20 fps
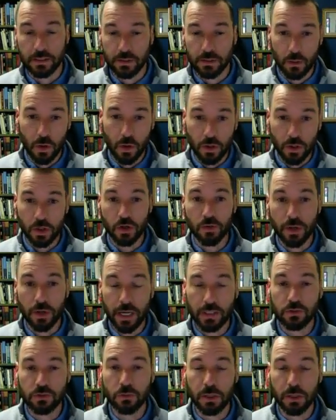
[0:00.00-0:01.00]
so all your
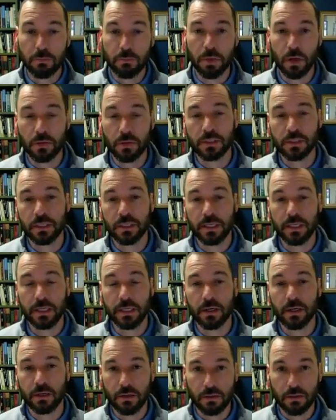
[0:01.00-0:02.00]
grades will be posted
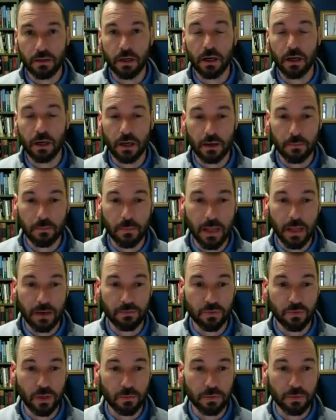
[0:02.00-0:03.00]
here
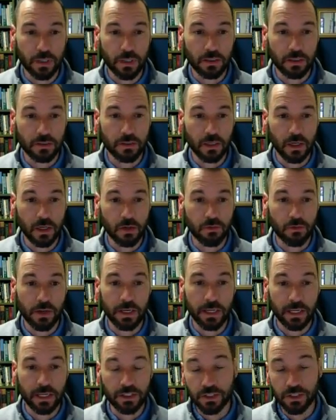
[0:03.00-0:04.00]
after I'm done
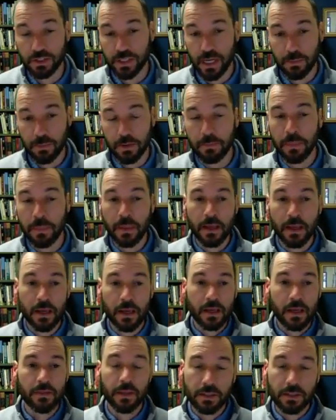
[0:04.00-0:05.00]
grading each assignment.
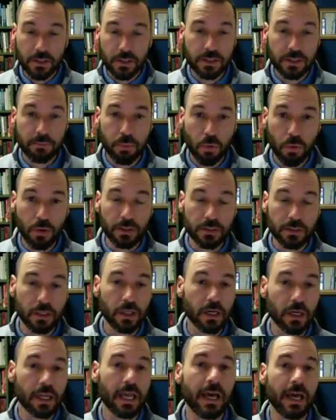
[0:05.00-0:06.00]
This is important to
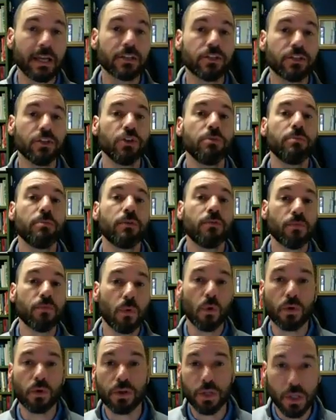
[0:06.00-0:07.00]
look at too
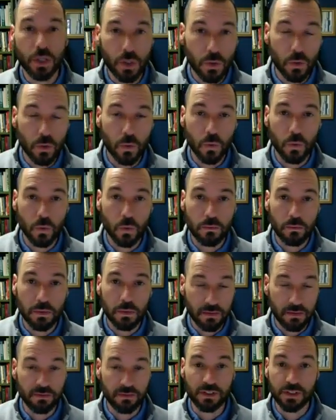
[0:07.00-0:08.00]
before you
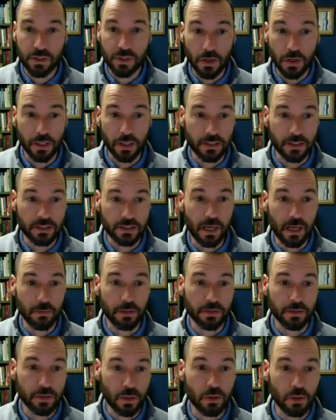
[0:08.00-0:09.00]
even start an
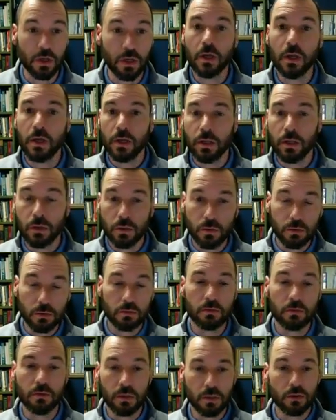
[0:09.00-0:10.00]
assignment. So
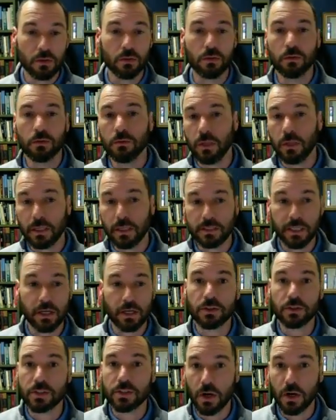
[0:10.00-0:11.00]
let's say
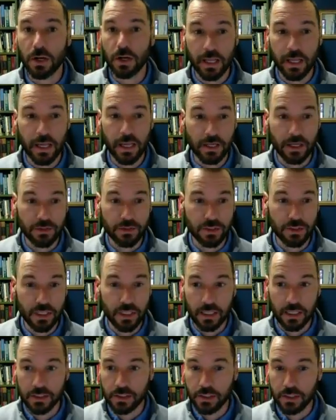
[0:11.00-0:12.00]
you're starting
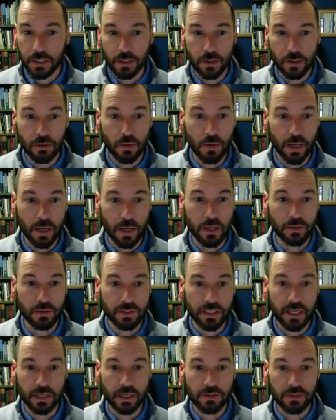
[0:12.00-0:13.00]
exercise 2, okay, you
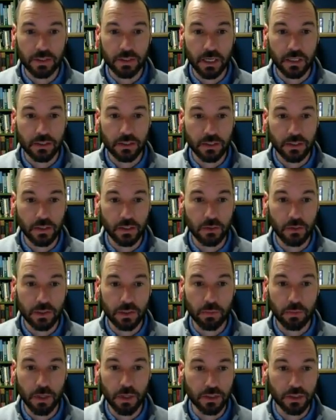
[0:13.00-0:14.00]
see exercise 2, it's
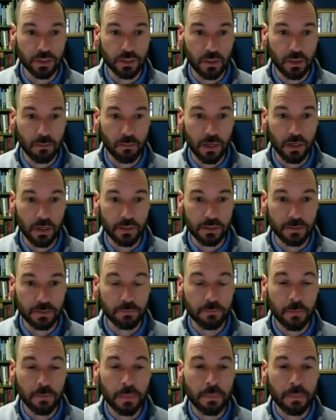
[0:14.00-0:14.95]
a production comparison.